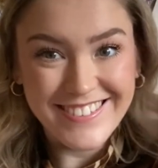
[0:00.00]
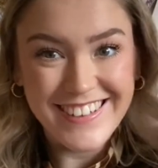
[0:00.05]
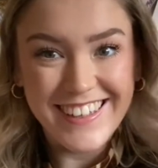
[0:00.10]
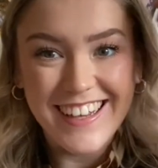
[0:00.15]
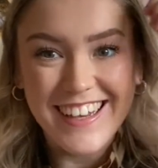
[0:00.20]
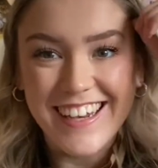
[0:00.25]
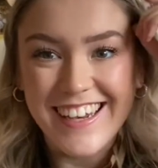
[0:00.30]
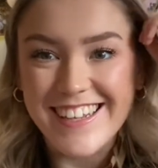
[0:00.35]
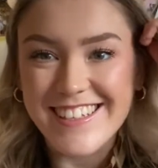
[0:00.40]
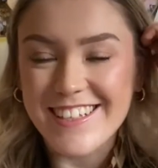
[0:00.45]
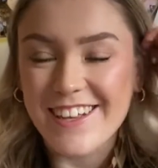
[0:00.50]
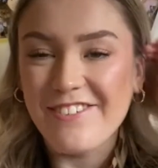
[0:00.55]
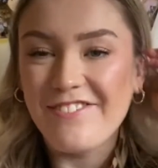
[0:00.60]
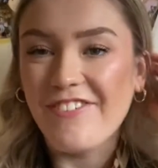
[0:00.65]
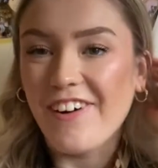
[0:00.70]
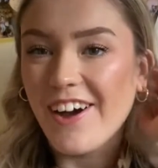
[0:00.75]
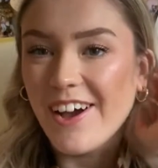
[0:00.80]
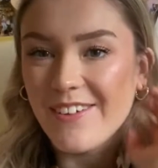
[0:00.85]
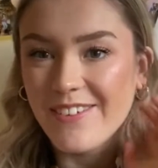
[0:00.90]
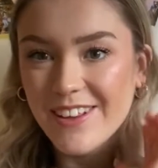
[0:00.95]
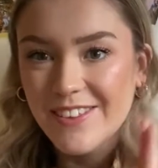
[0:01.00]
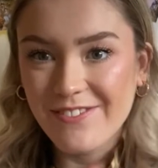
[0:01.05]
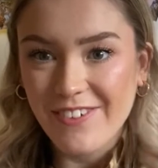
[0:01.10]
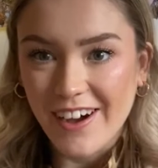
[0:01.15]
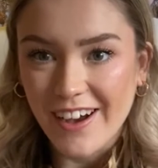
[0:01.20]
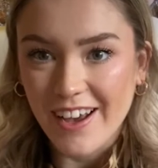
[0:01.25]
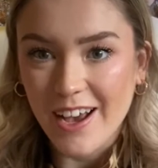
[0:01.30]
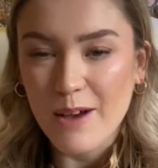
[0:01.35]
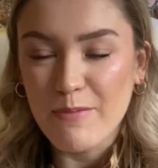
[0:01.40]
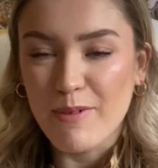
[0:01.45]
is Fire with
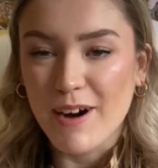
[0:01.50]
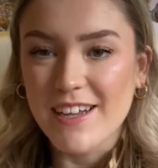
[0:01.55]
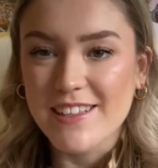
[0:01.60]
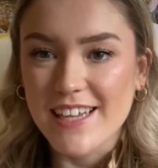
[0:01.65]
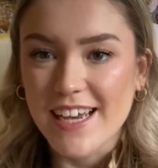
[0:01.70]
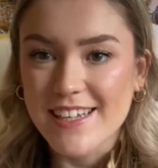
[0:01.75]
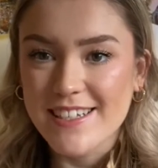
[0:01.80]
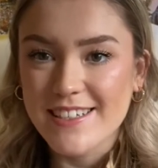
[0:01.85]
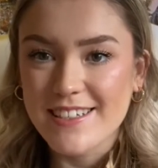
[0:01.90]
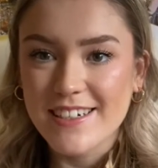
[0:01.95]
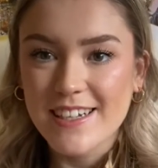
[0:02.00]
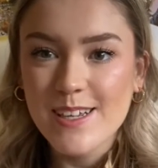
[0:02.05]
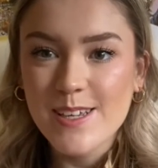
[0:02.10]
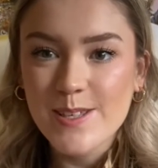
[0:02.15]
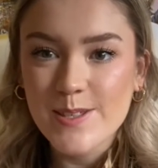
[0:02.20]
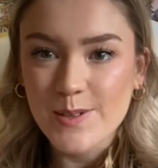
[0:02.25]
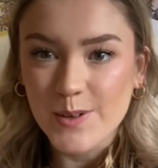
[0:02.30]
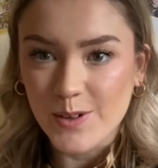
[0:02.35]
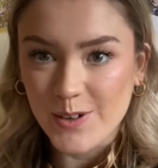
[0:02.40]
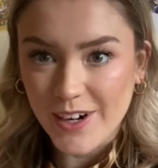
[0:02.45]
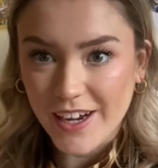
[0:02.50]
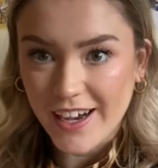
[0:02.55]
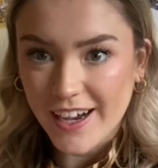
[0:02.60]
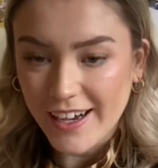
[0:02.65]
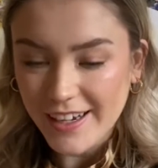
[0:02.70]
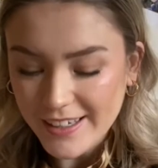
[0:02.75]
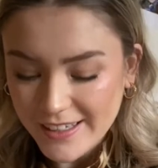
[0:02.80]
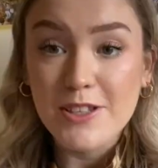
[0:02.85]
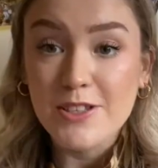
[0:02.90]
Fire by Destiny Sawyer.